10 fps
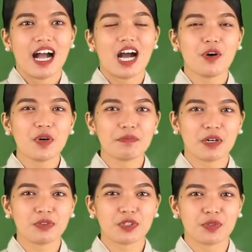How
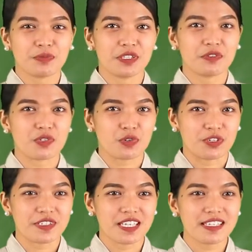about human
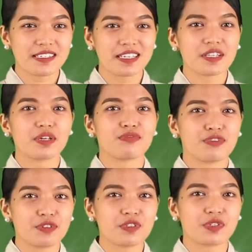resources in the
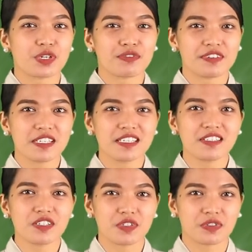food service
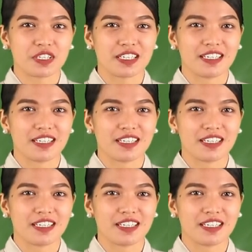industry?